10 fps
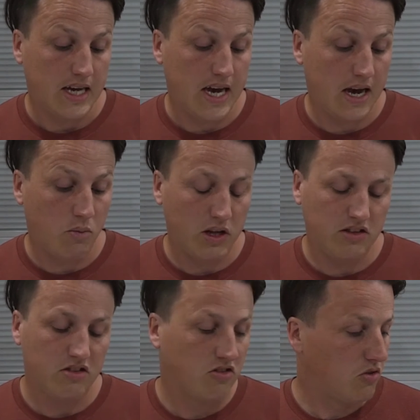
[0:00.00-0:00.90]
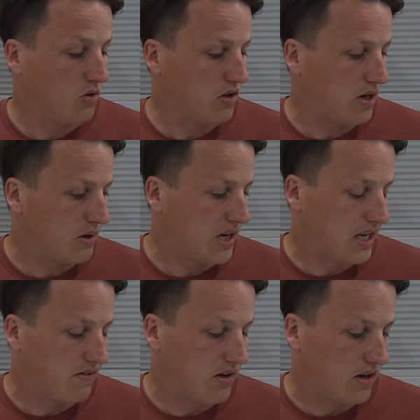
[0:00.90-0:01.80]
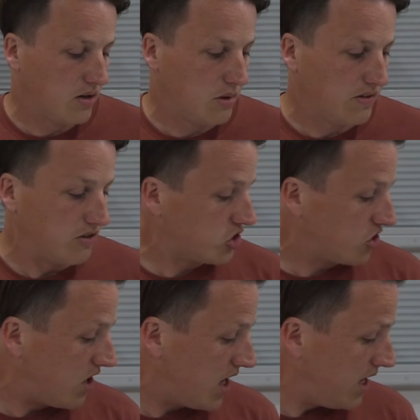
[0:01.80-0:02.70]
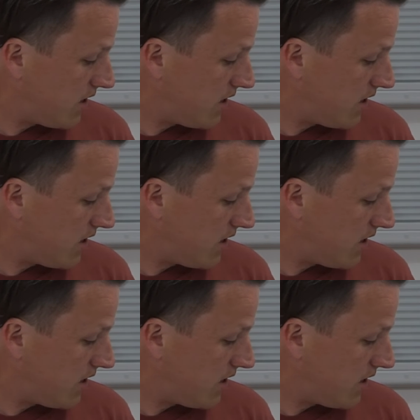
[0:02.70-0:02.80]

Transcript: And once installed, I'm going to give it a little bit of a try.